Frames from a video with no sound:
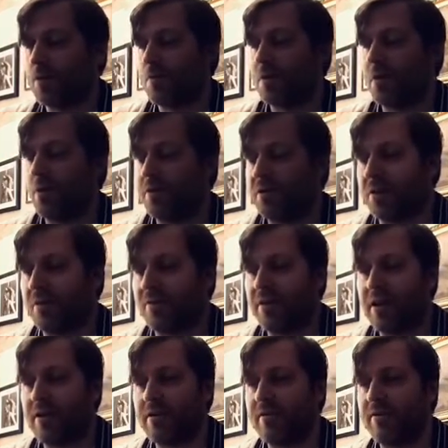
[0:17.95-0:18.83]
We know it was
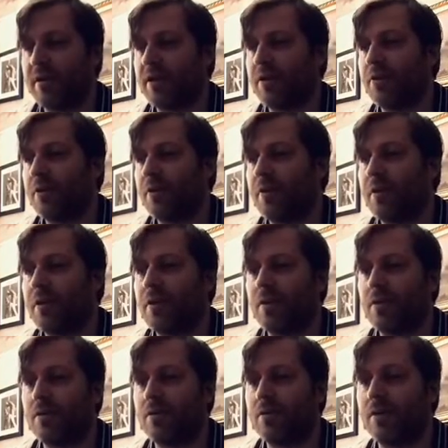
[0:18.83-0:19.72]
Confederate victory. We
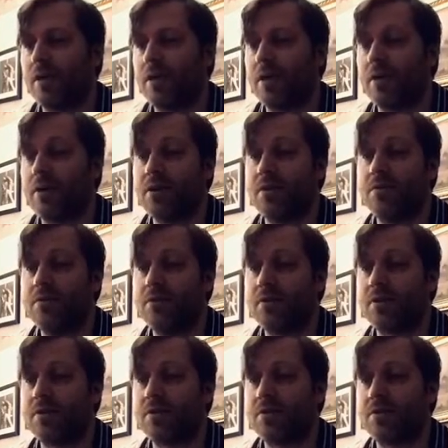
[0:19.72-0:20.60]
know the
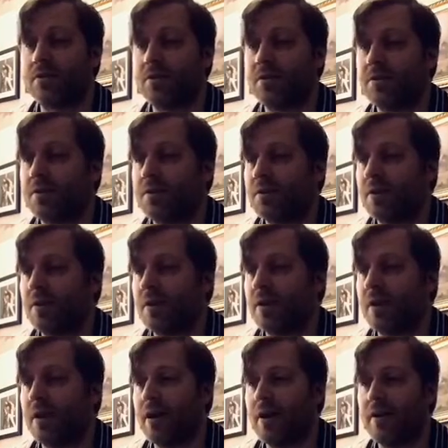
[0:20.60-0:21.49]
Union surrendered
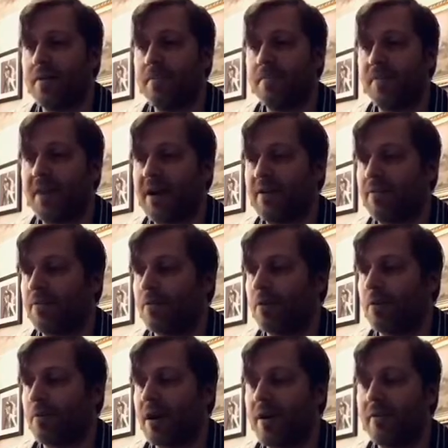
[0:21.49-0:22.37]
that
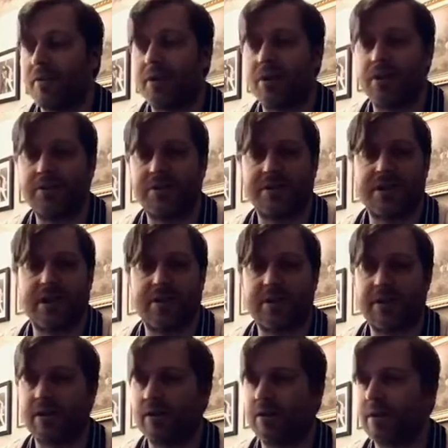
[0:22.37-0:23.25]
fort right off the coast of South
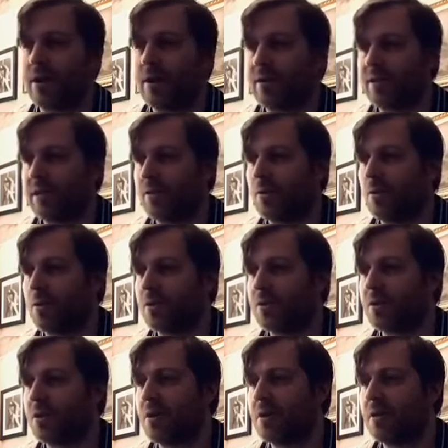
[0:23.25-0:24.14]
Carolina until the war
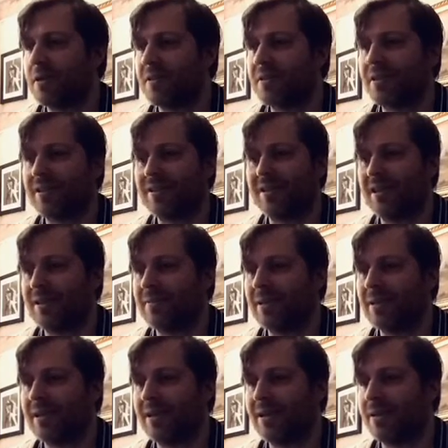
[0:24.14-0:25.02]
started. Let's not talk about
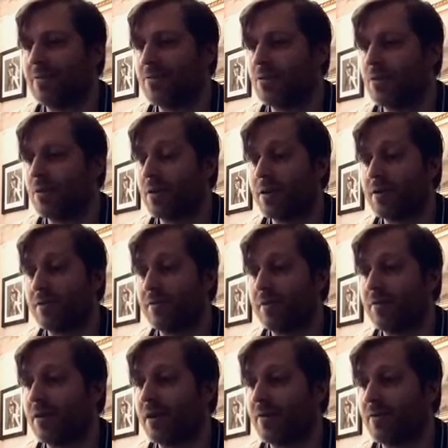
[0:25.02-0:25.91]
that anymore because
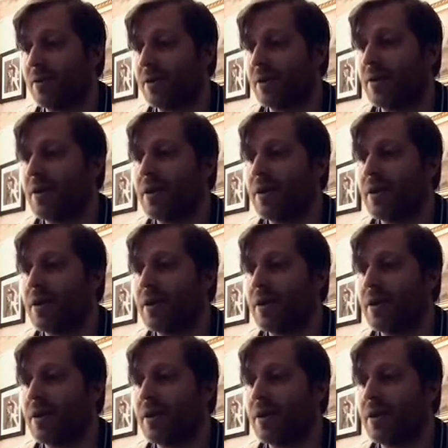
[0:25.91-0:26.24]
we've covered it.